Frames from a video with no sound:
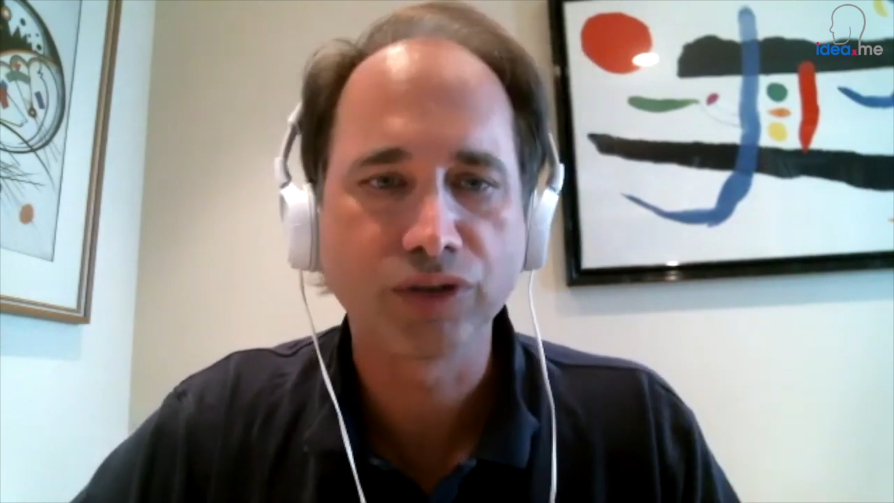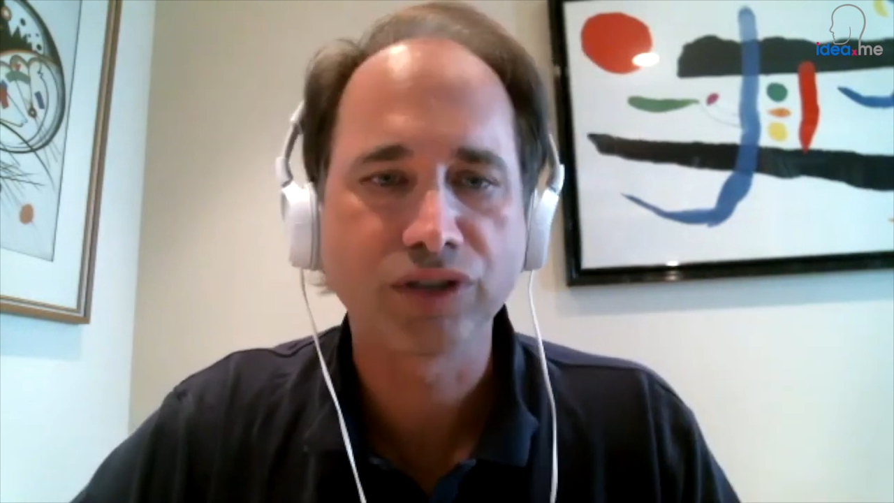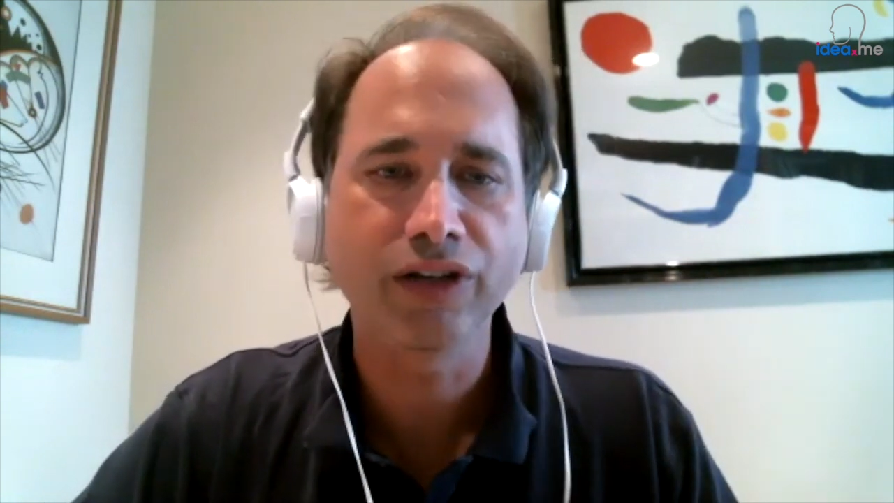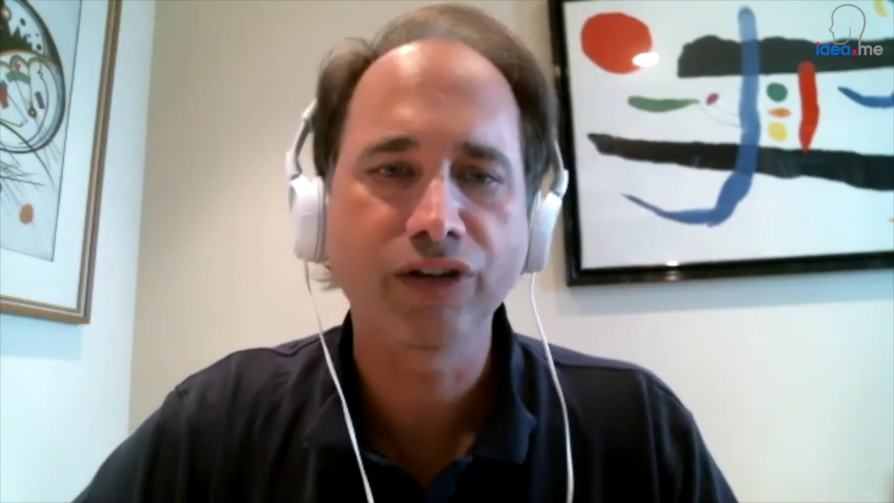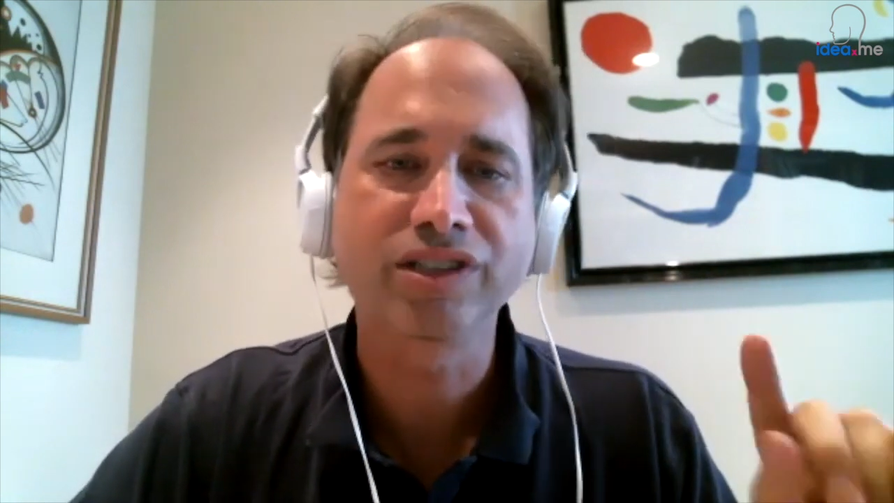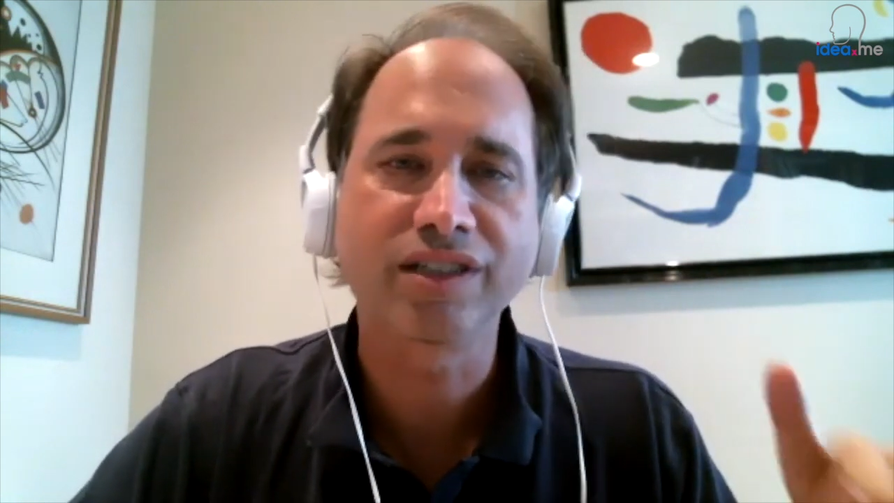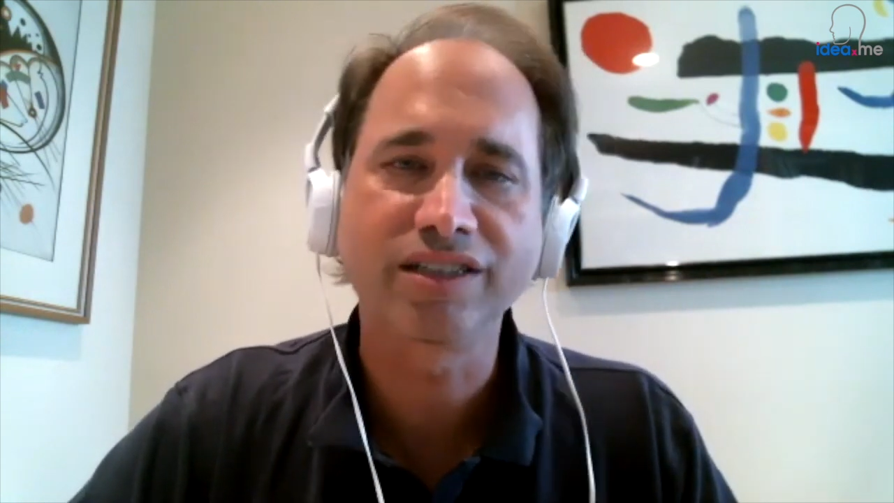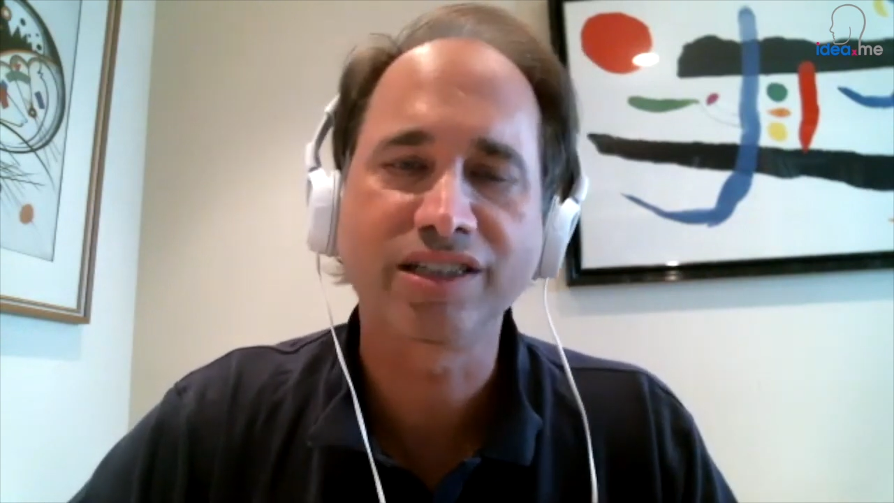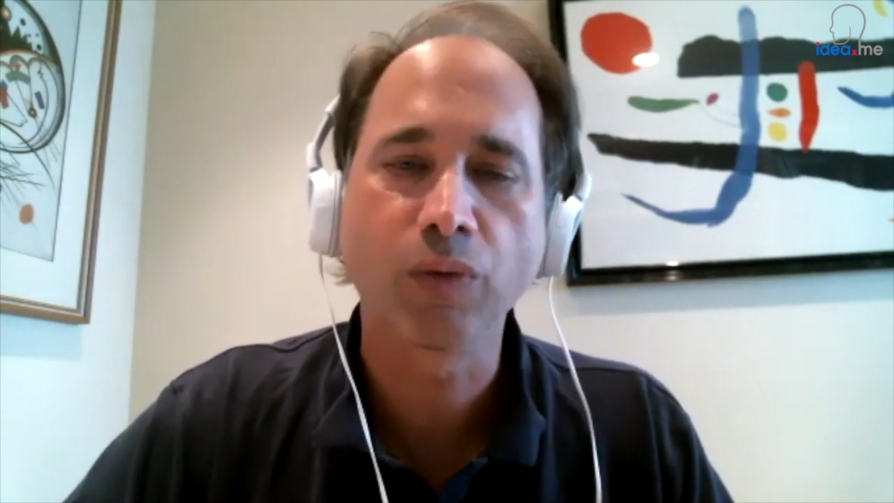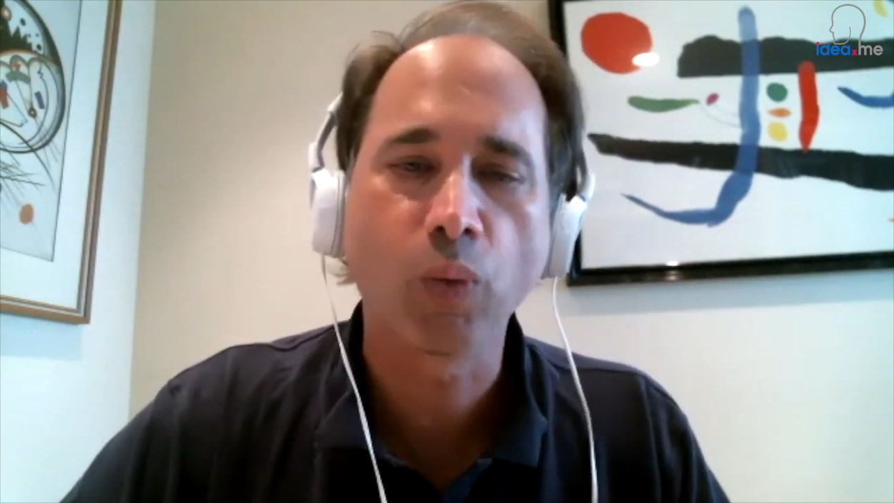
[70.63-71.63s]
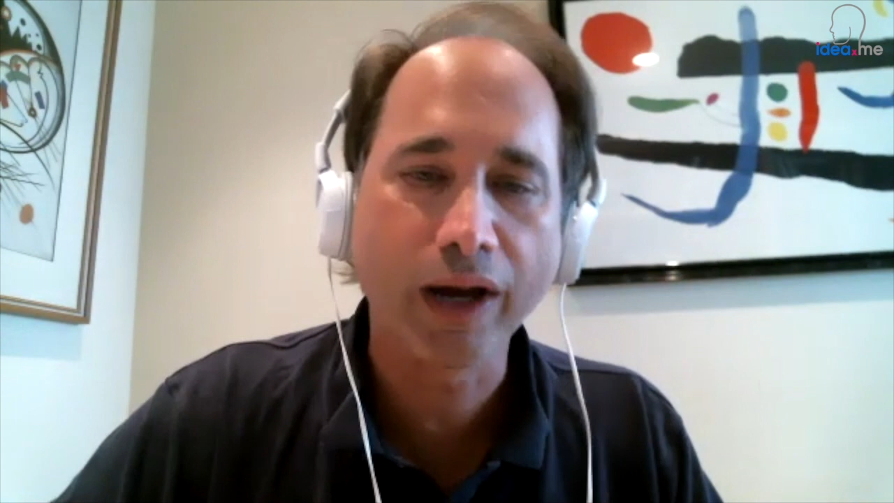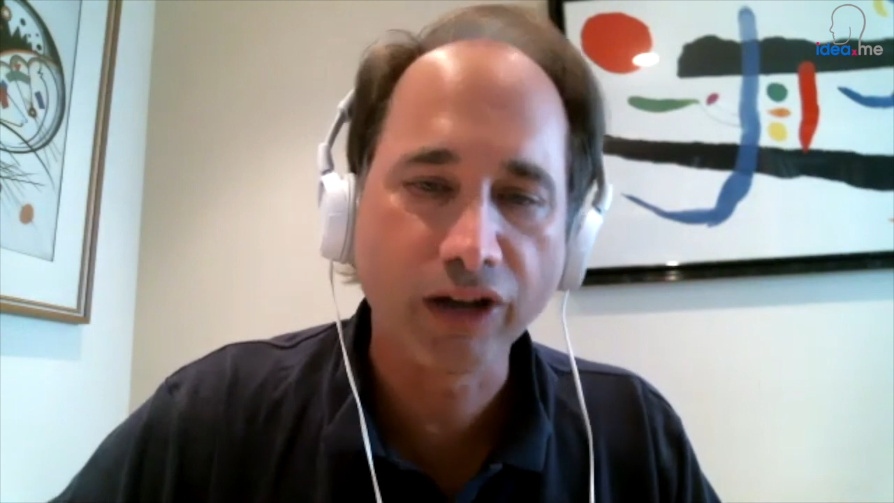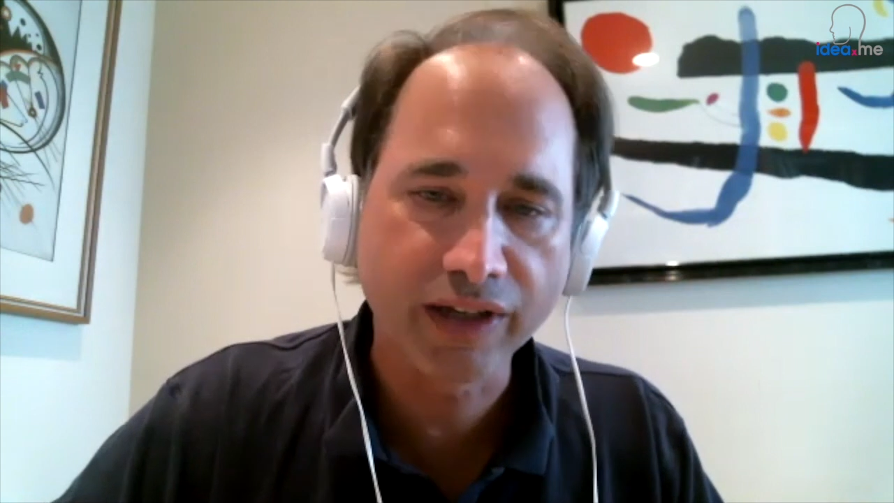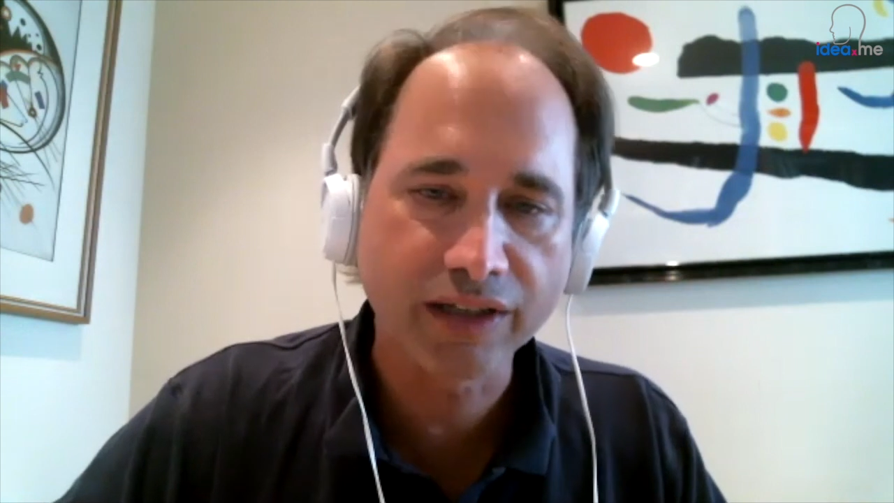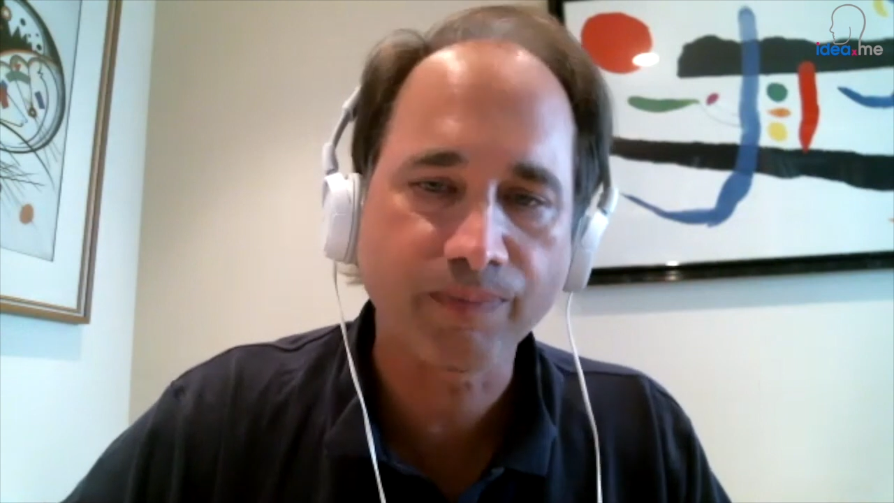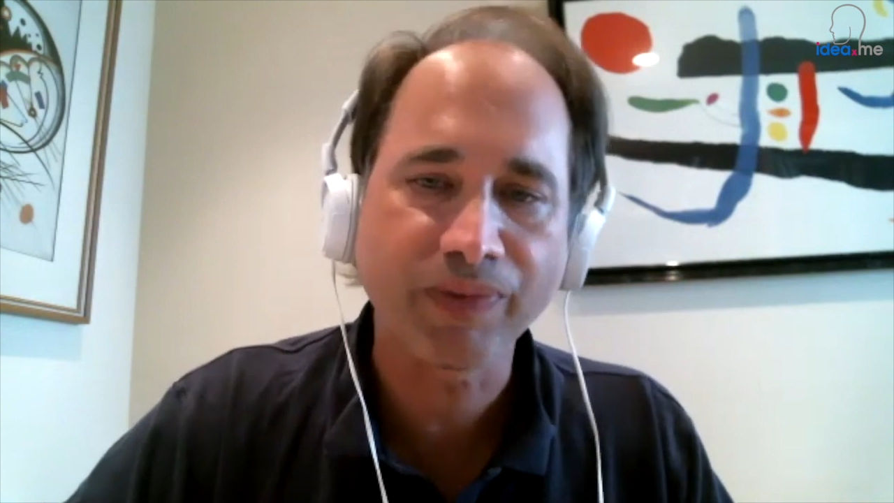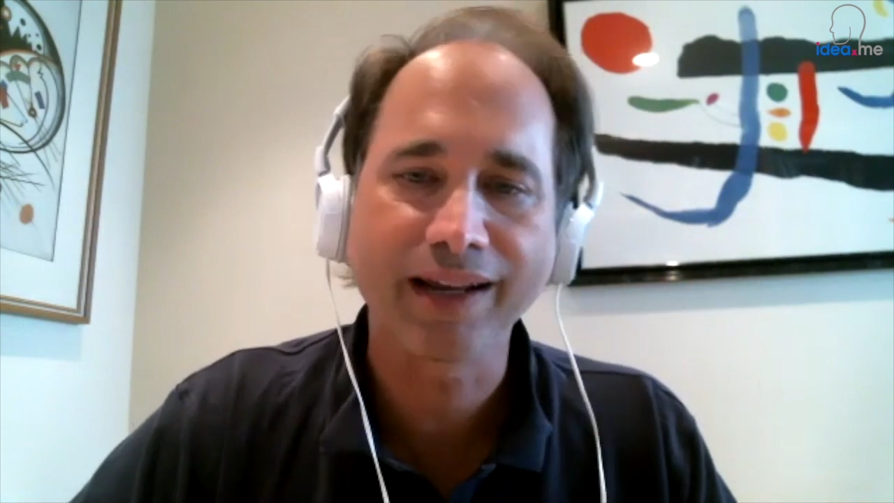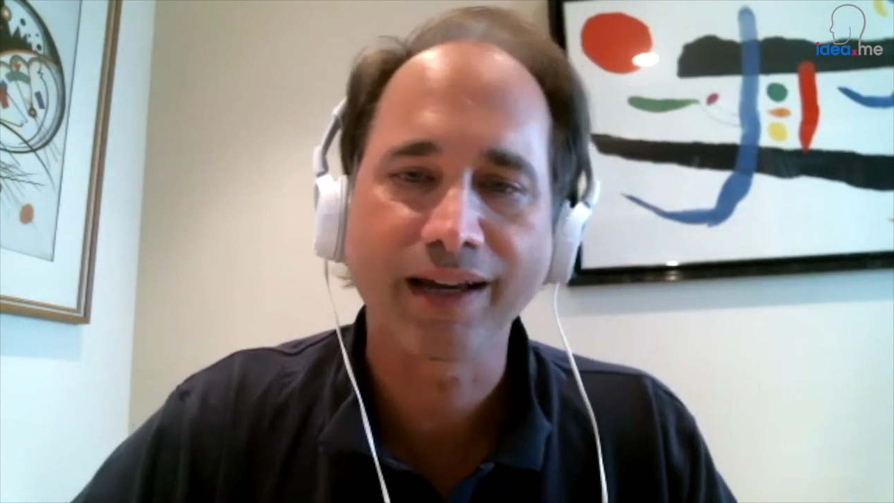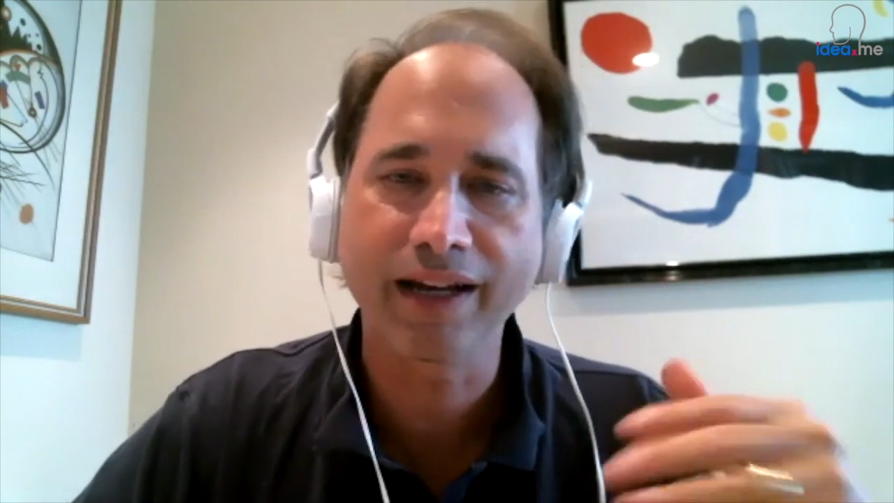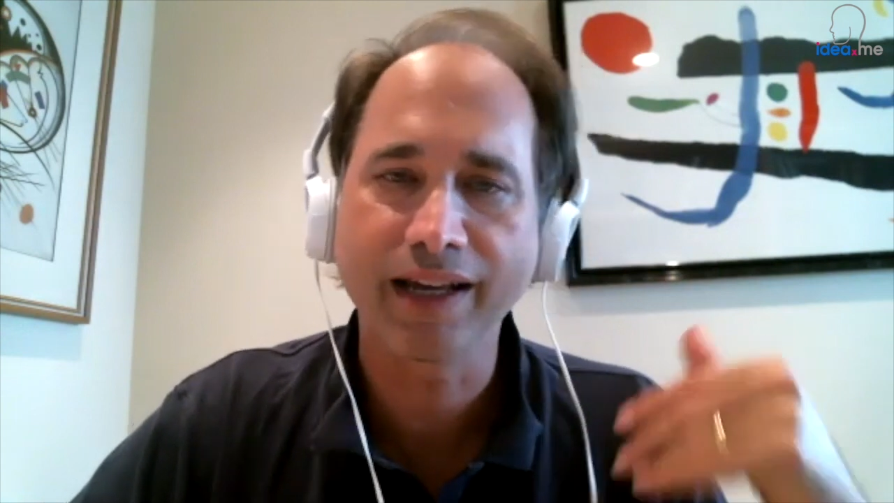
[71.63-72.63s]
senior citizen wellness and
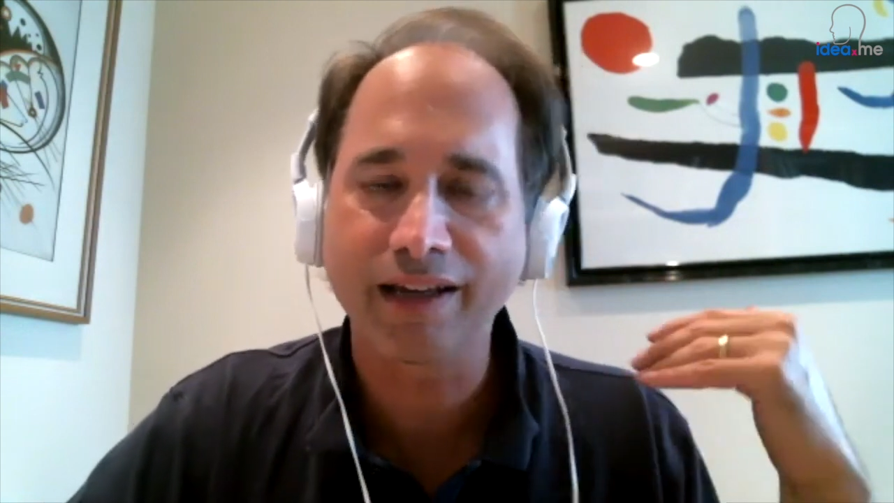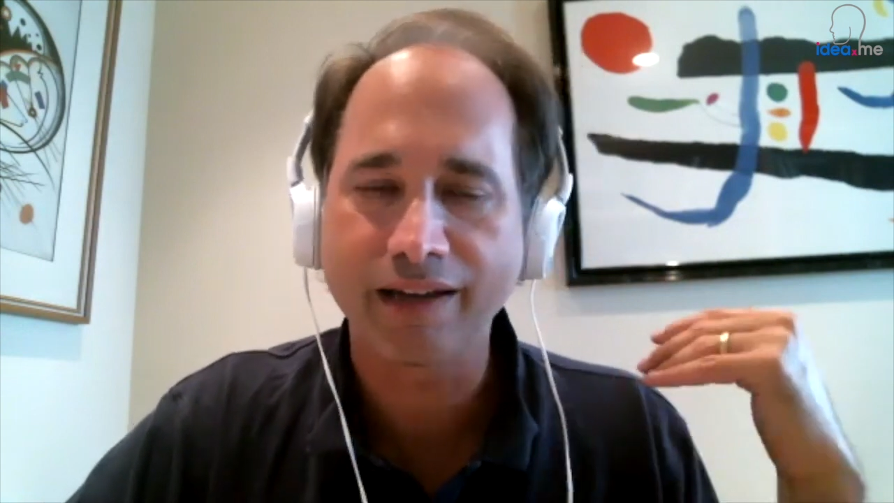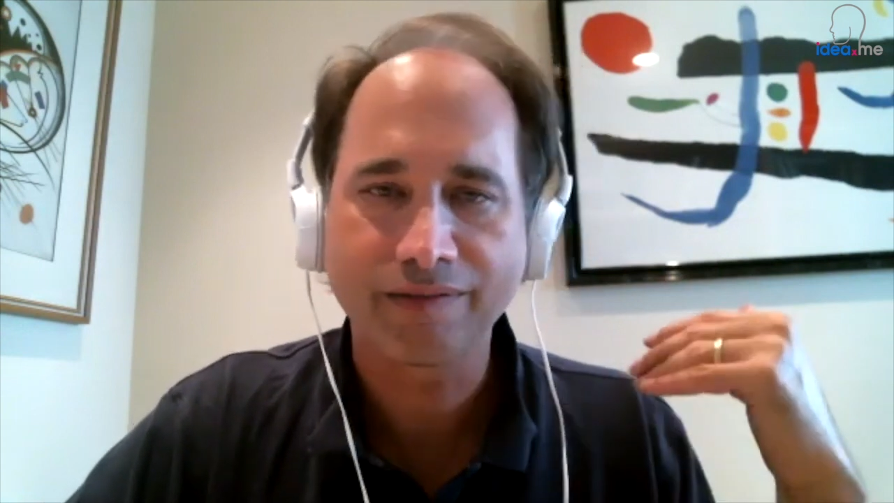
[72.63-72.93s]
cutting